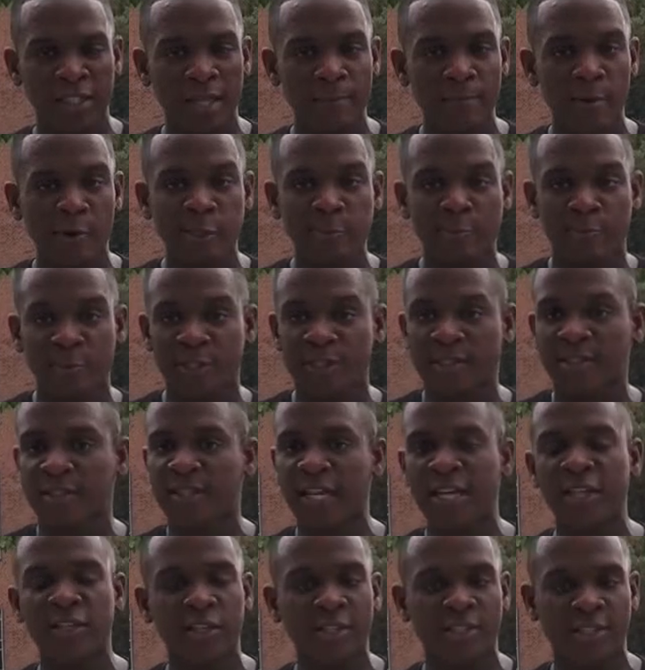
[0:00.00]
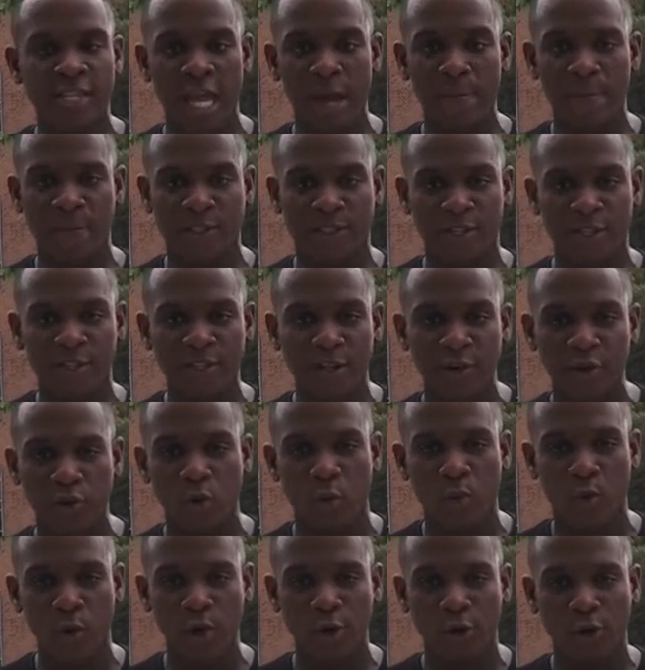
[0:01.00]
of the most prestigious campuses in the
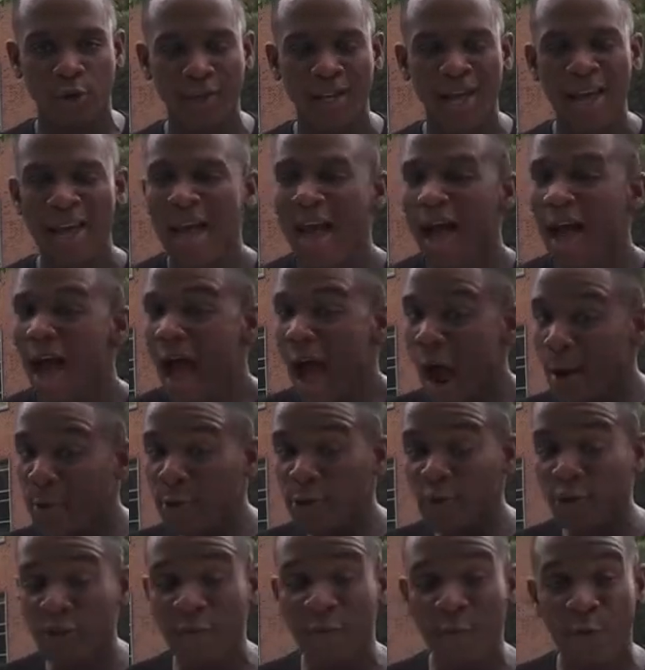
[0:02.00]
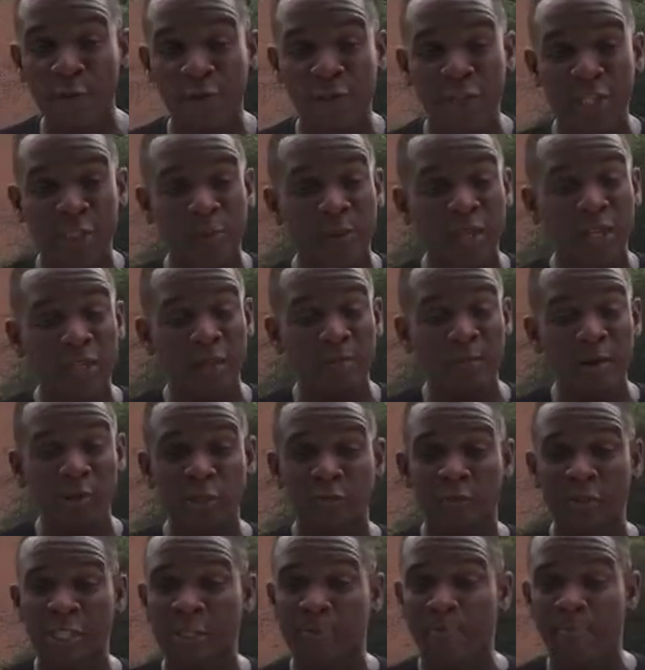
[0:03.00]
world. Howard University is one of the
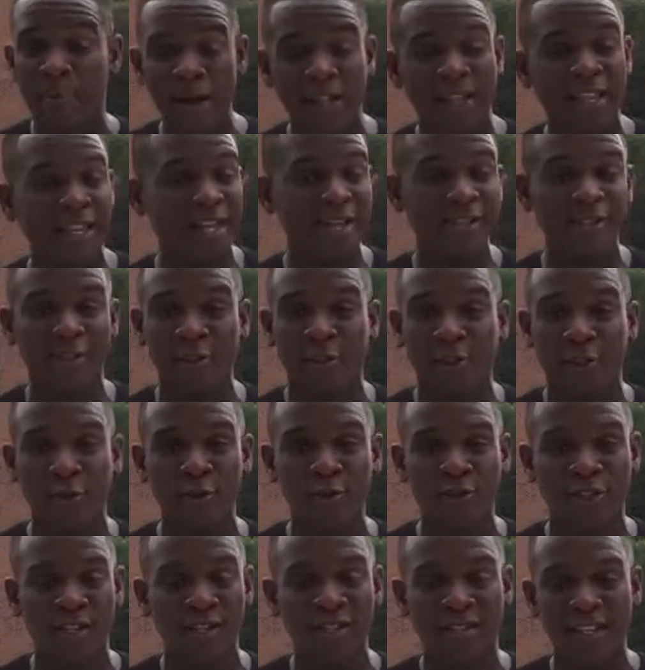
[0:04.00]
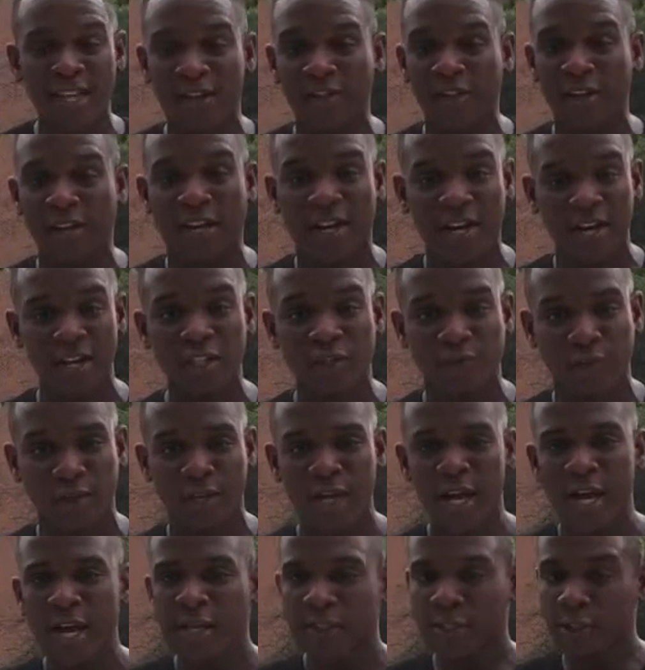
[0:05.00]
most respected institutions in the country,
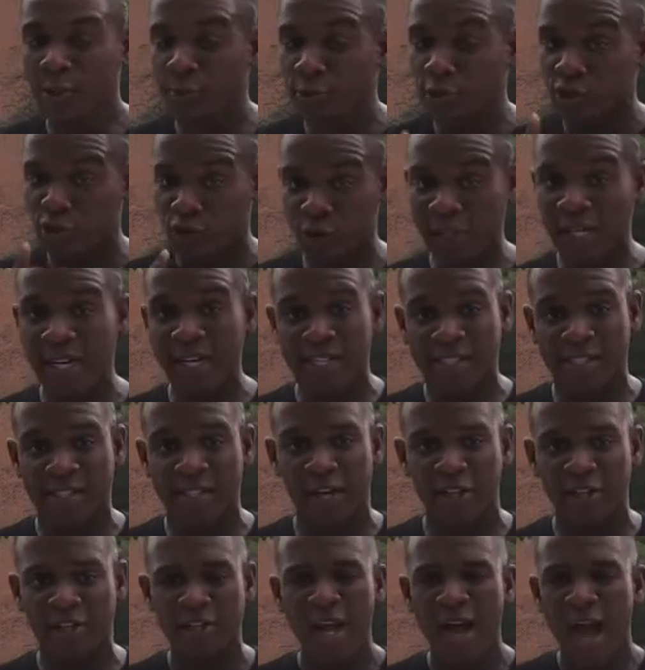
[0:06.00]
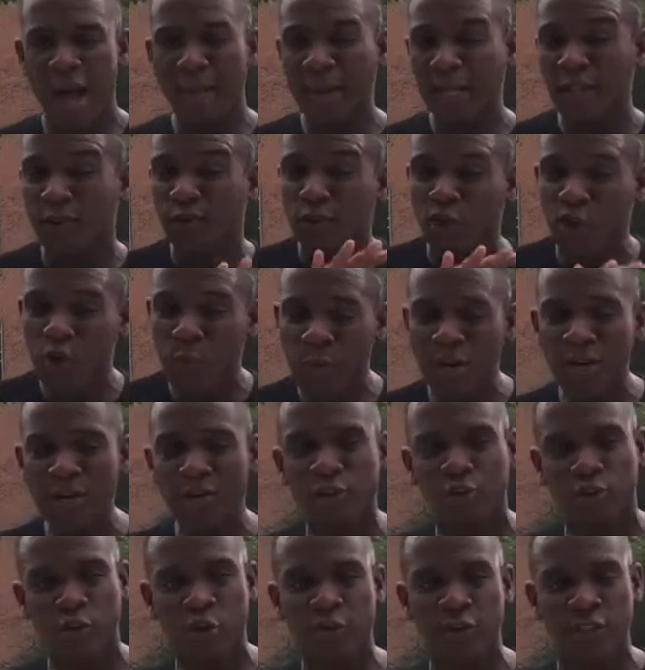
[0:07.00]
so treat it as such. I mean, you
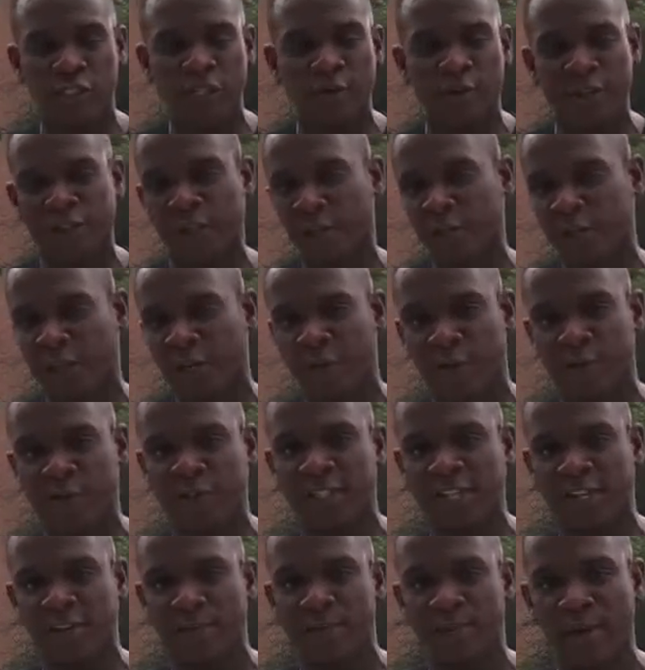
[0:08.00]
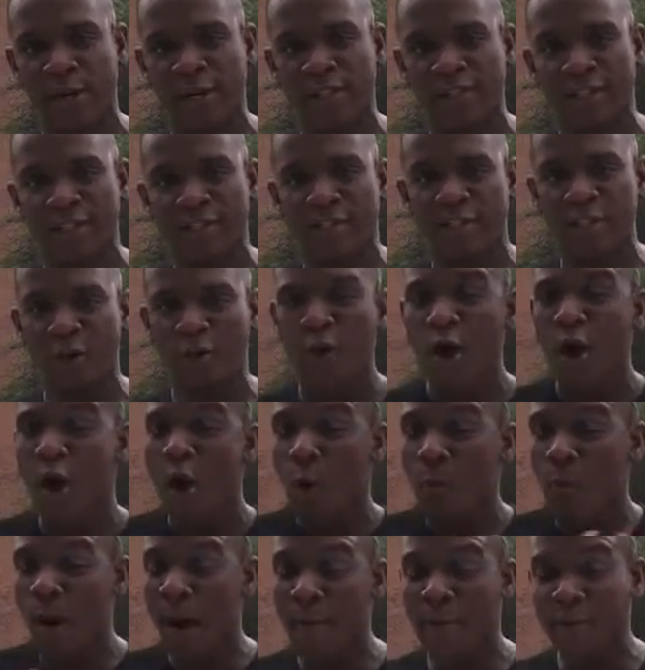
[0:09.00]
wouldn't do this over at the University of Maryland, so
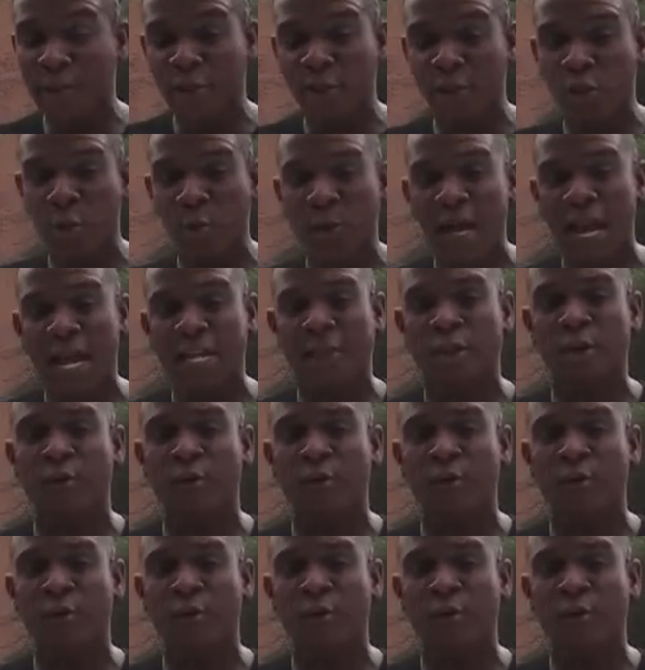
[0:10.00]
why would you do it at